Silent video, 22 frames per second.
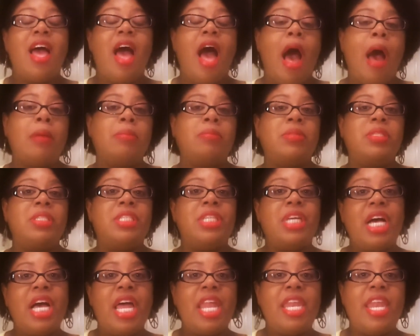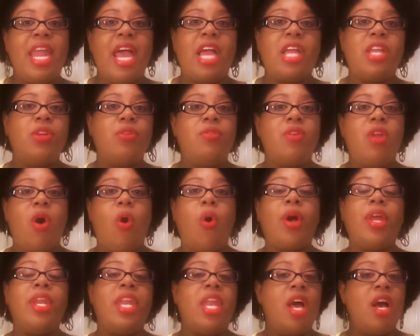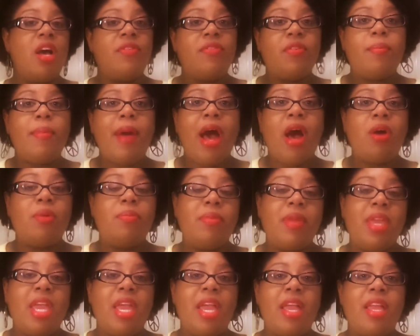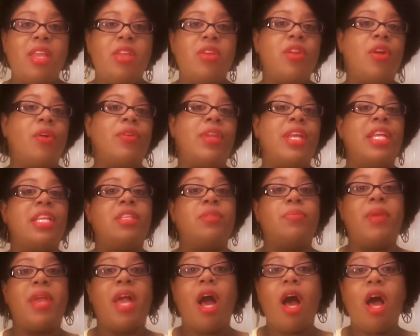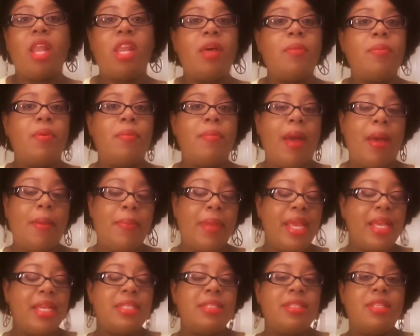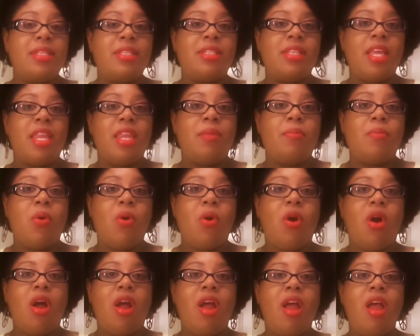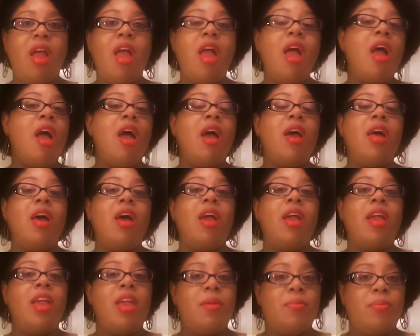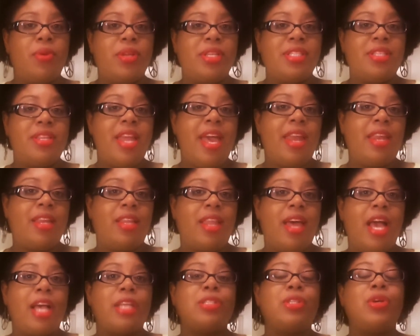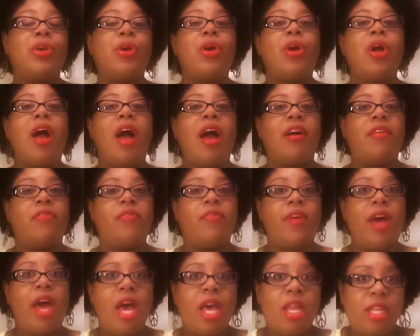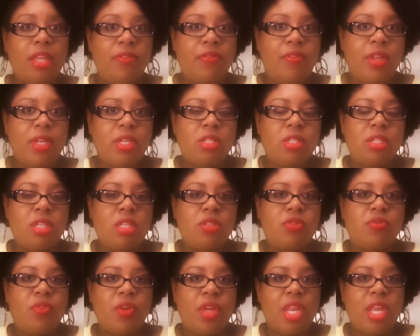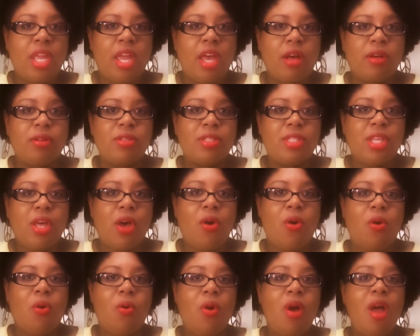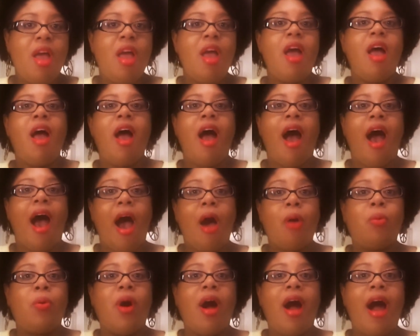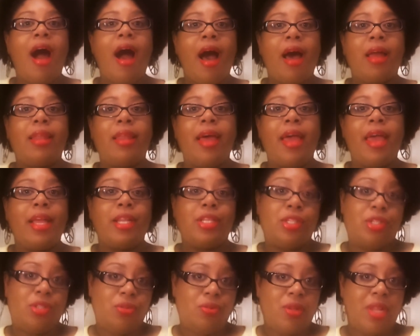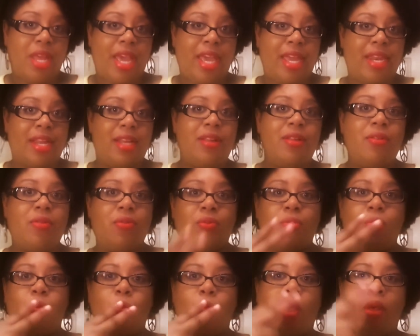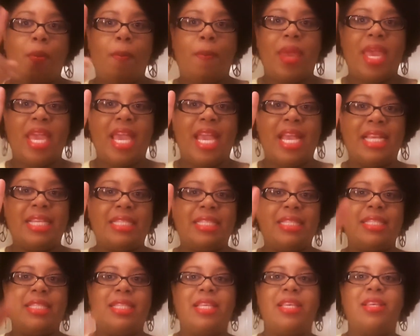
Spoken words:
I'm done. Now you know enough about me. You don't need to be all up in my business anymore. Empress Natty Locks, girl, I finally finished this video. So I will holler at you later. Peace.